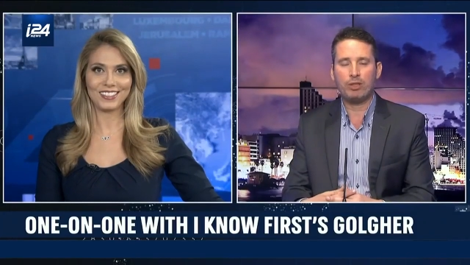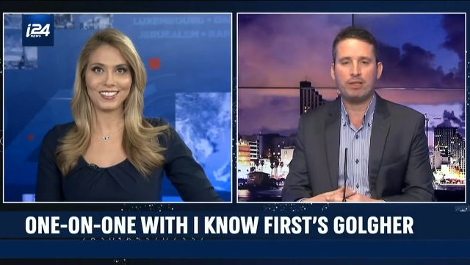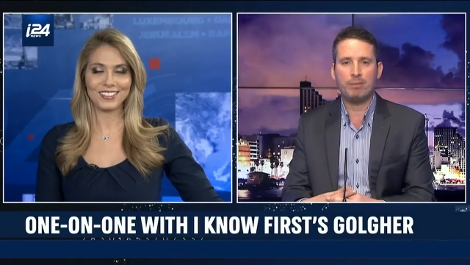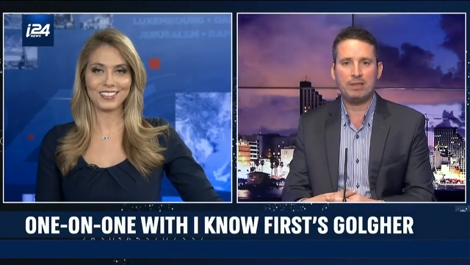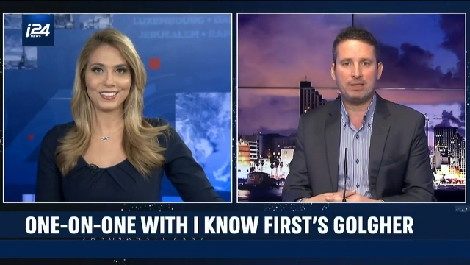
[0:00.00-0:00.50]

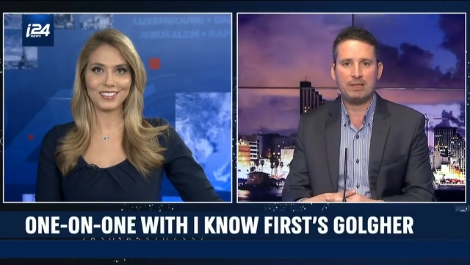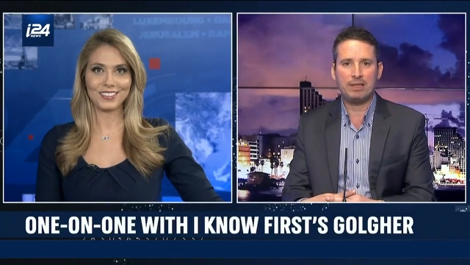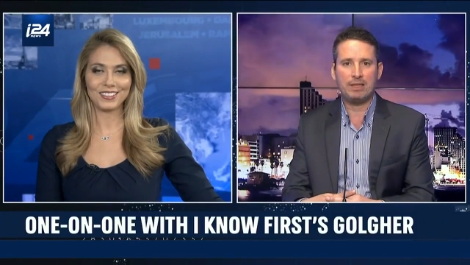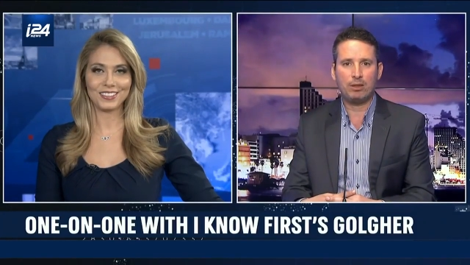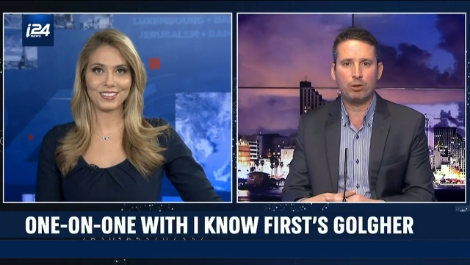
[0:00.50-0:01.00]
Speaker 1: algorithm
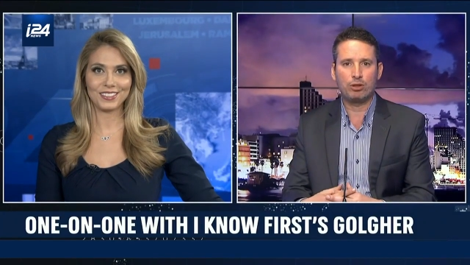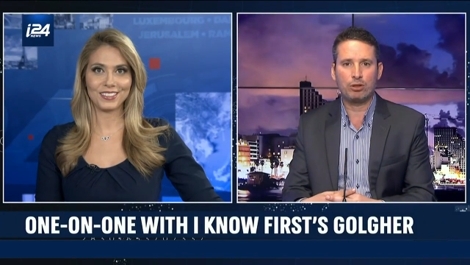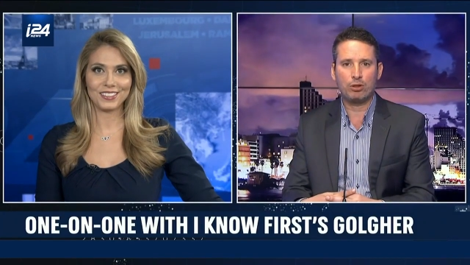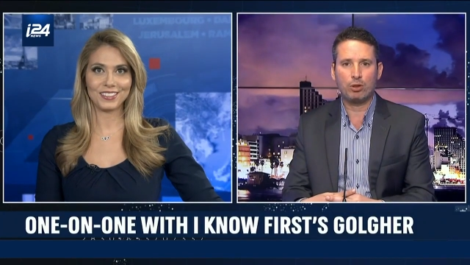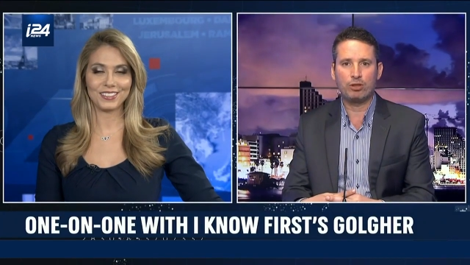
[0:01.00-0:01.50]
is
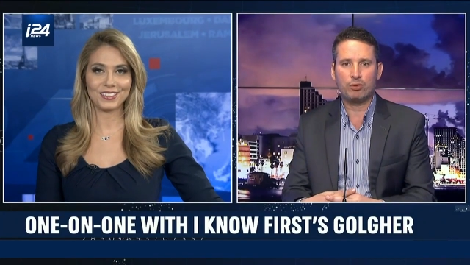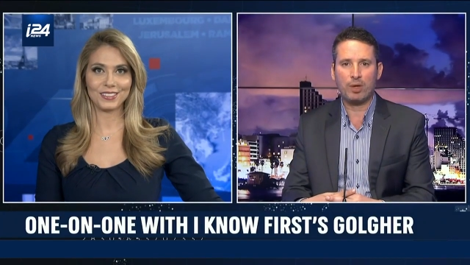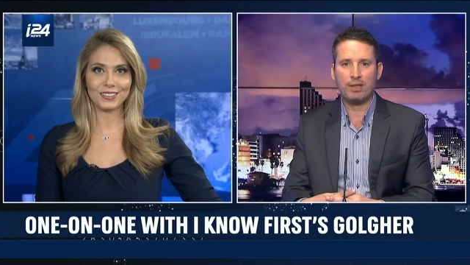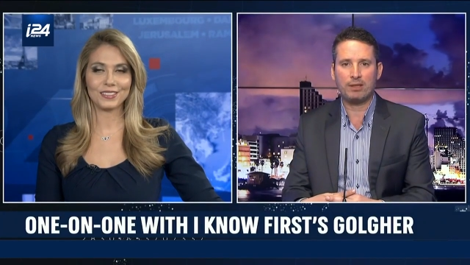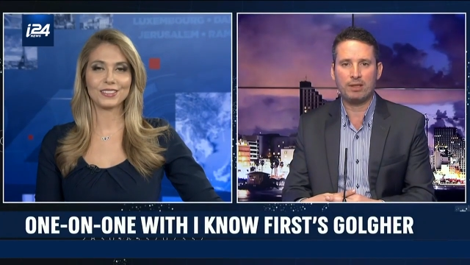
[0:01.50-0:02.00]
cons-
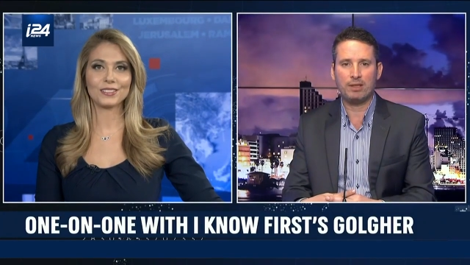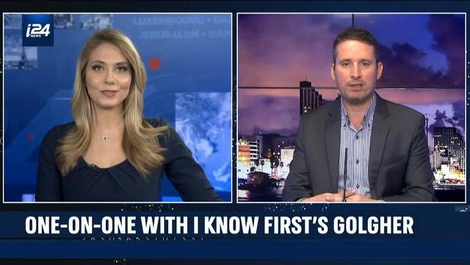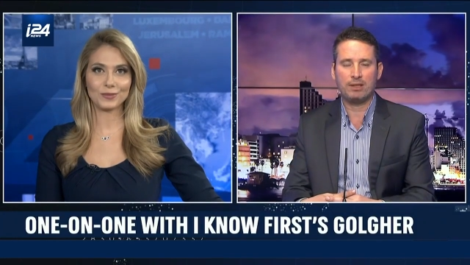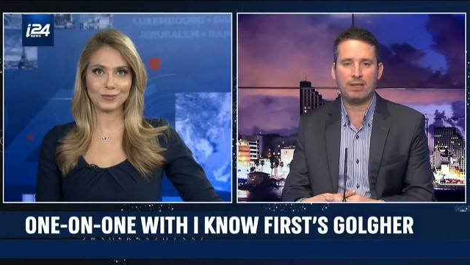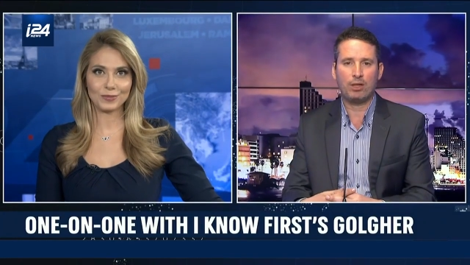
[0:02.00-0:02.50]

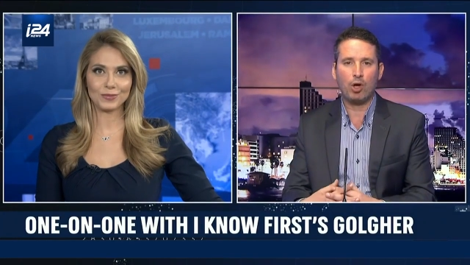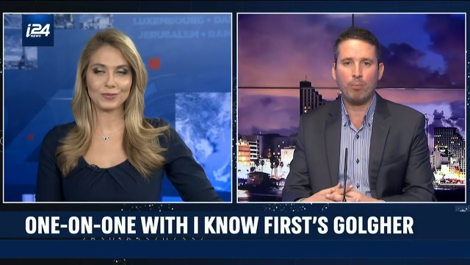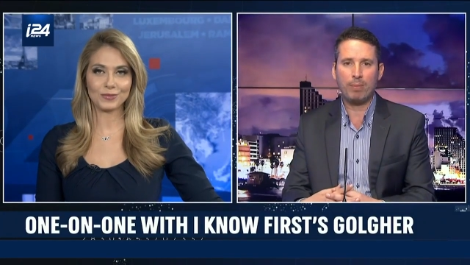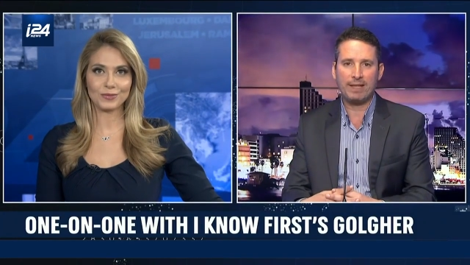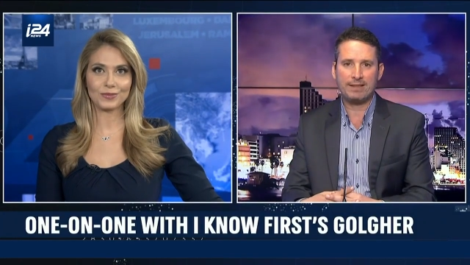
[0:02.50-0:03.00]
constructing the
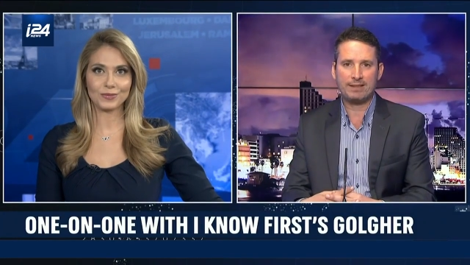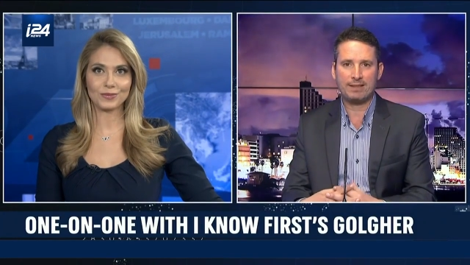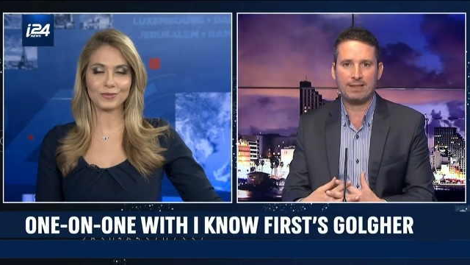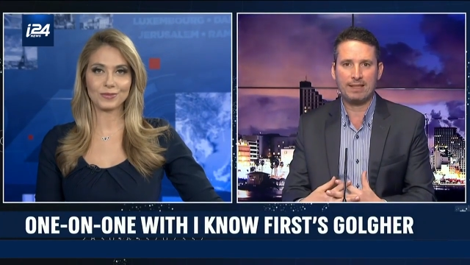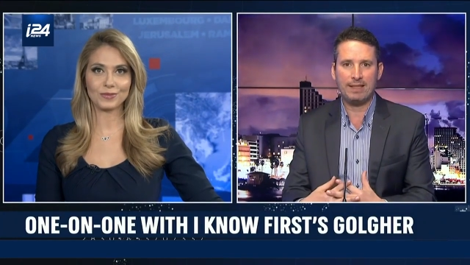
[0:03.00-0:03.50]

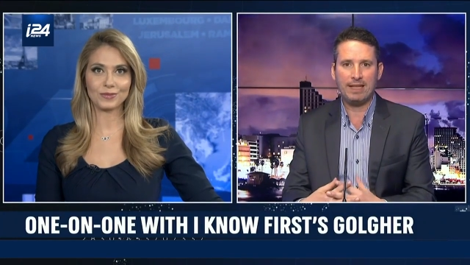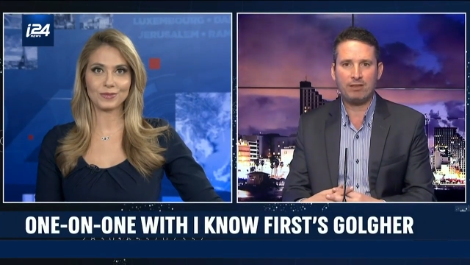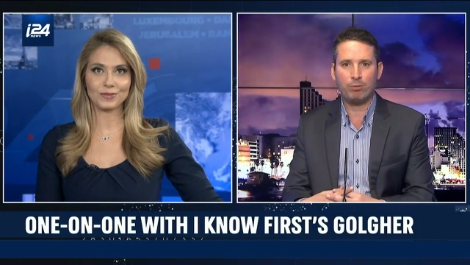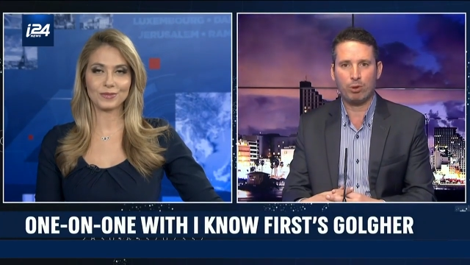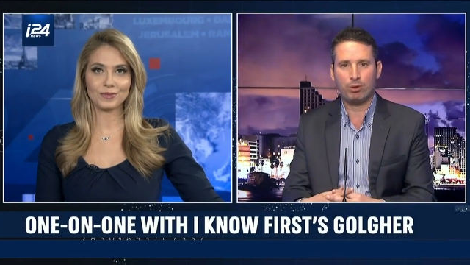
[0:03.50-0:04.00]
complex
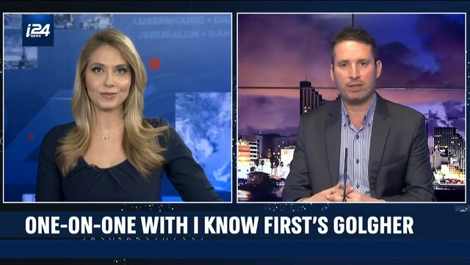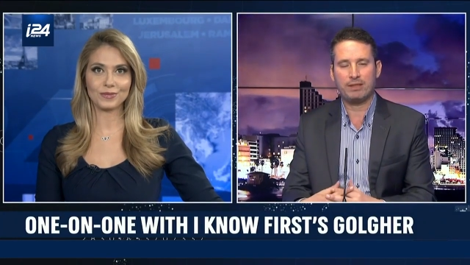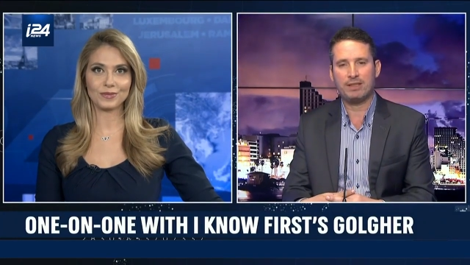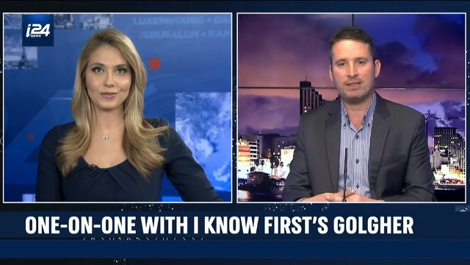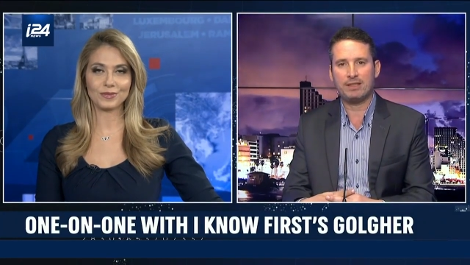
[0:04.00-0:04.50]
network
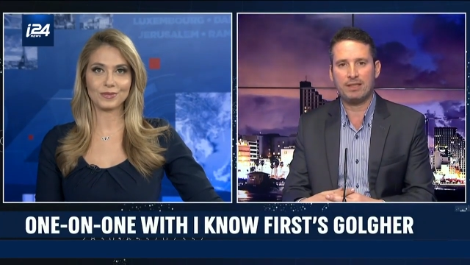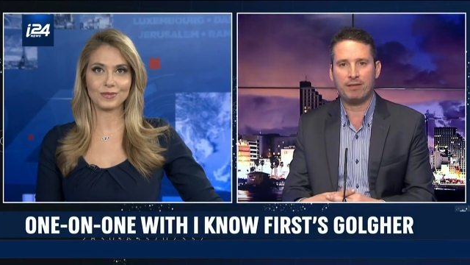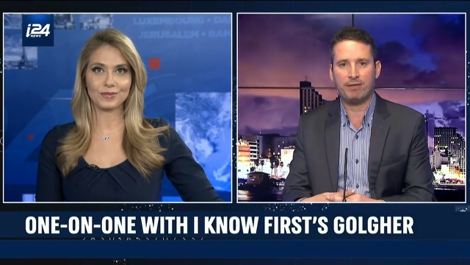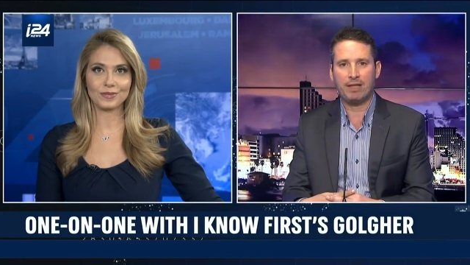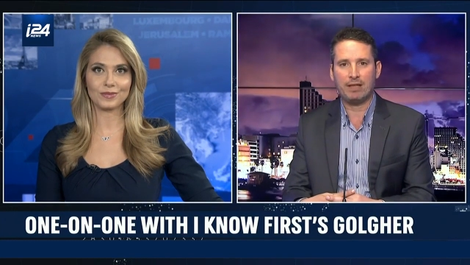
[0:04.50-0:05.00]
that exists
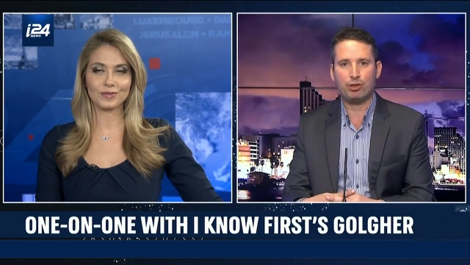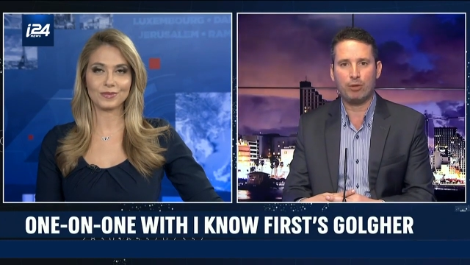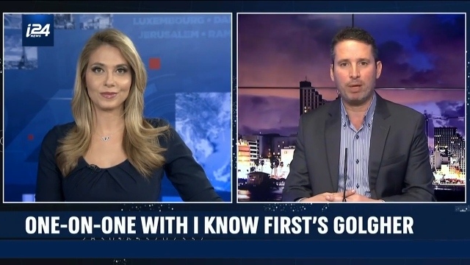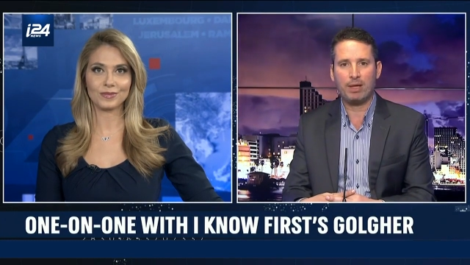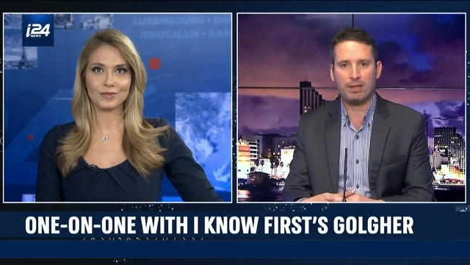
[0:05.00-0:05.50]
in the
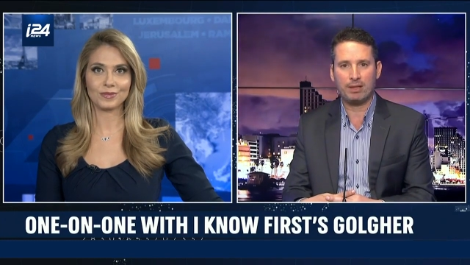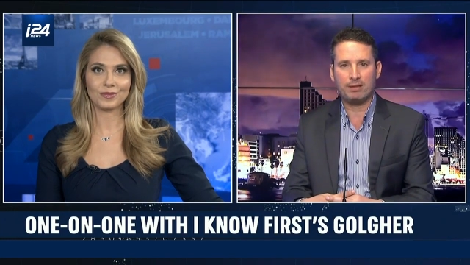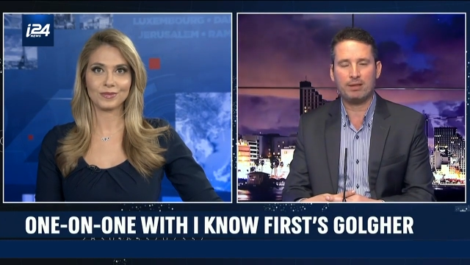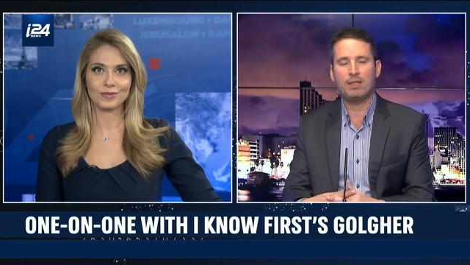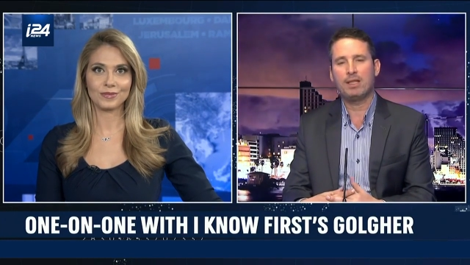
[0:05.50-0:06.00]
financial
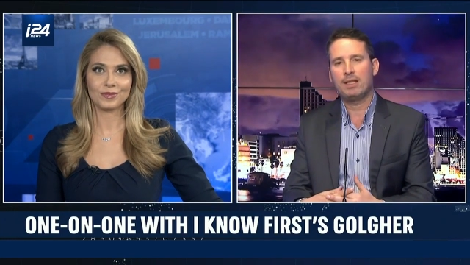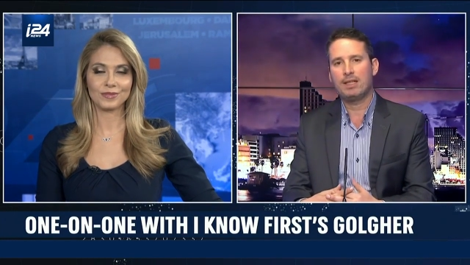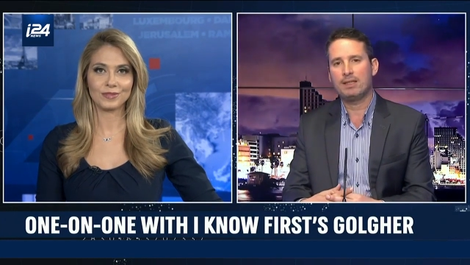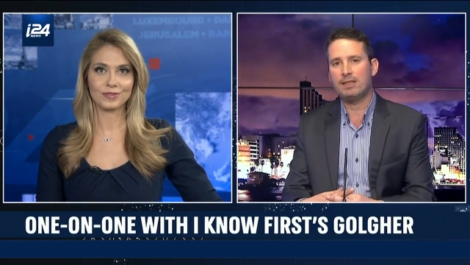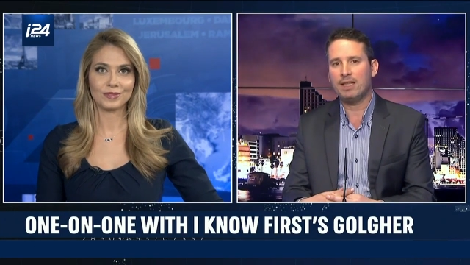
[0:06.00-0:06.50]
market,
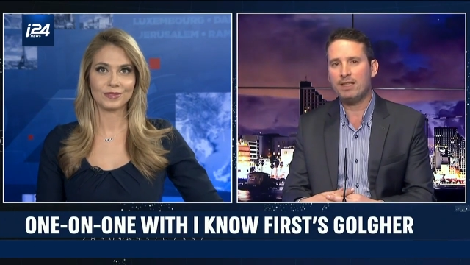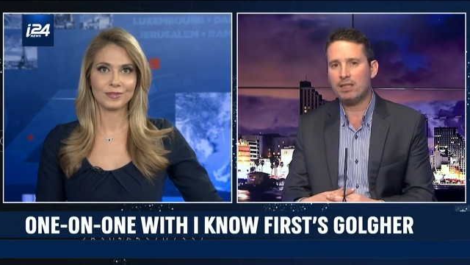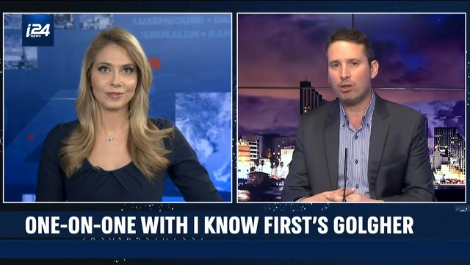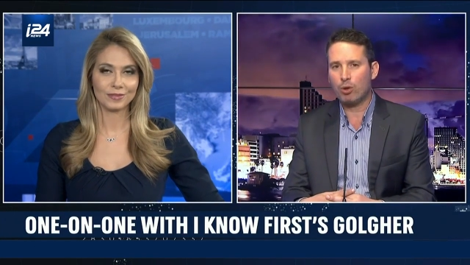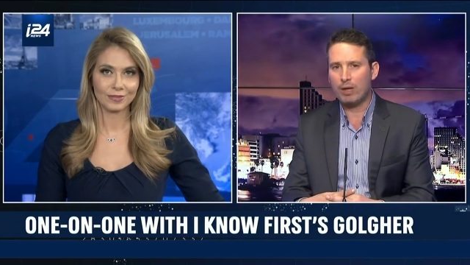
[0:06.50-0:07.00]
the
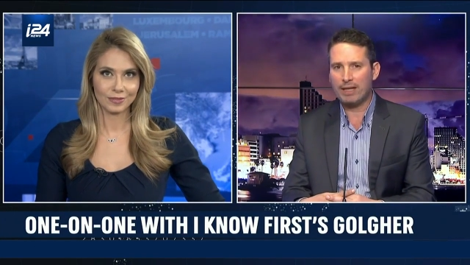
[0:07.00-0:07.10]
hidden